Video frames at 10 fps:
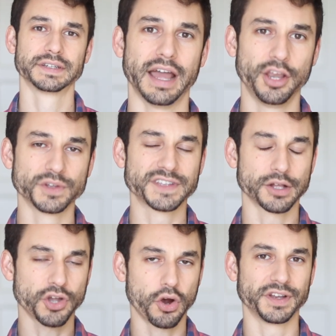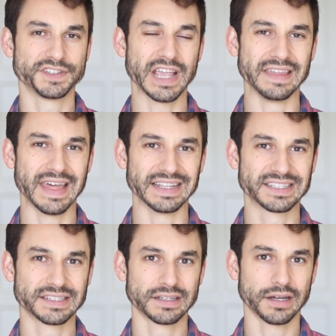I know it sounds hard to say that
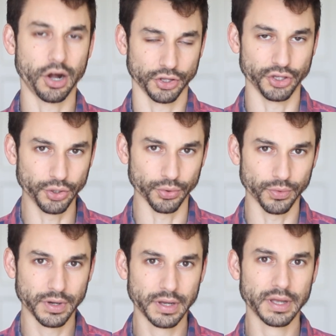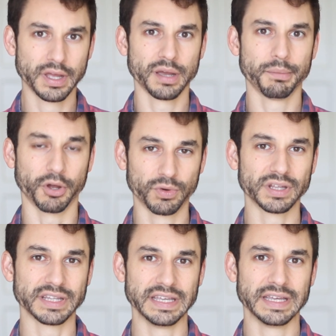it's on you, but
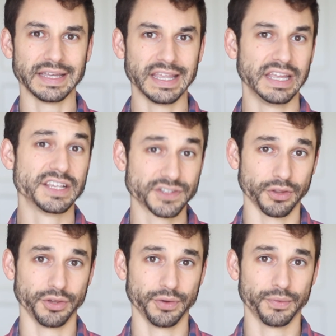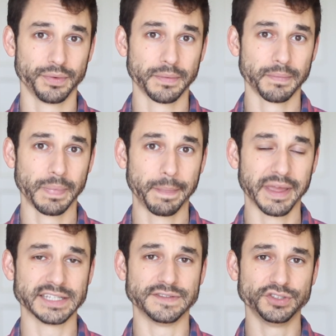really it is on you.
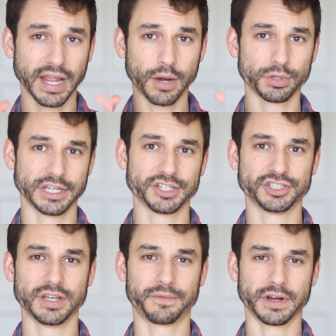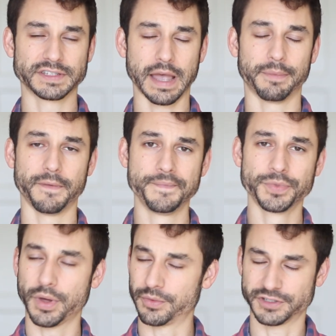Because you take a relationship, for example,
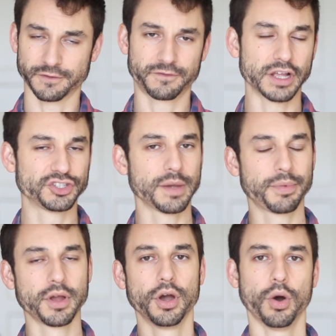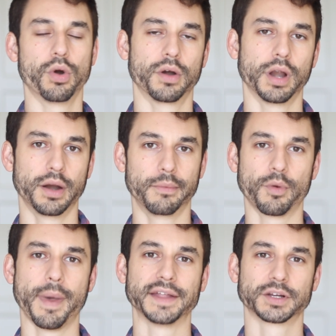whether it's a friendship or a
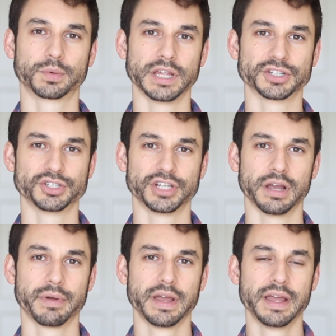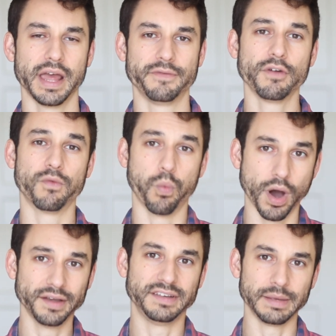romantic relationship, if you have
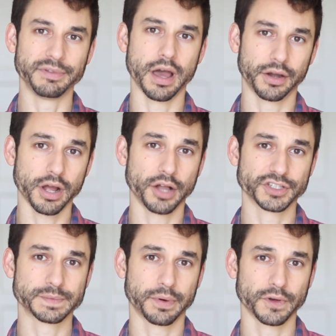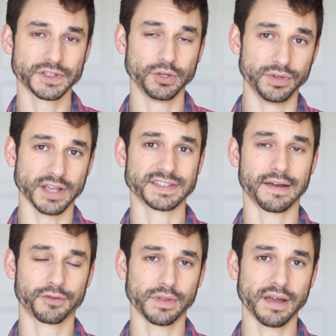one deeply unconscious person who doesn't
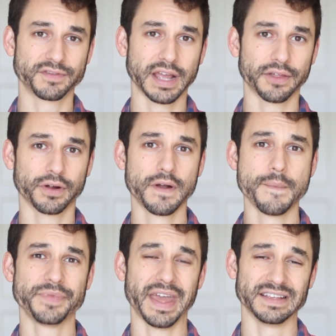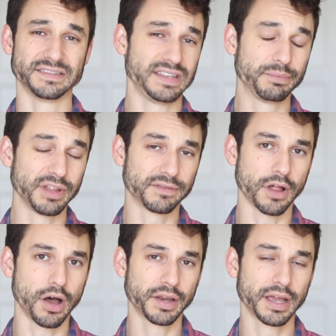have their life together and is deeply
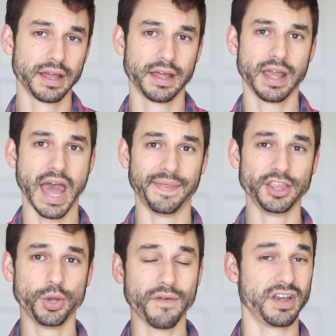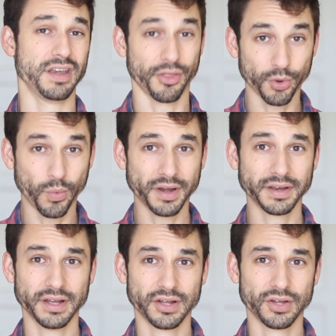flawed, and then you have another
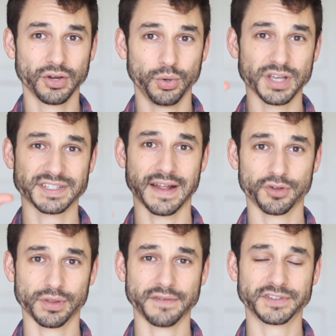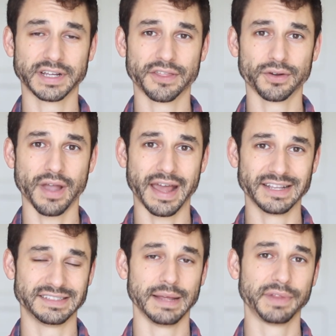one who doesn't have their life together and
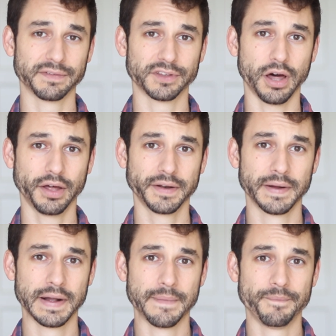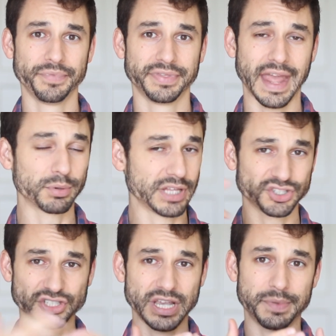is deeply flawed, that
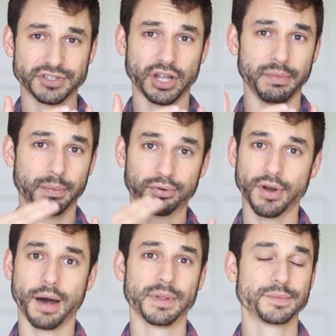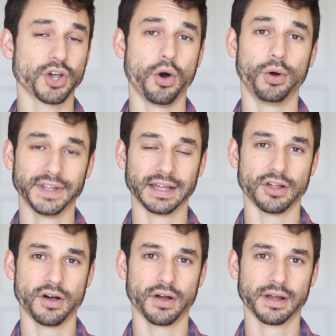relationship is going to be problems all day
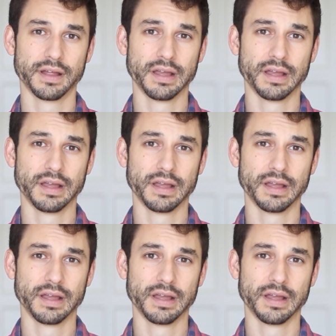long.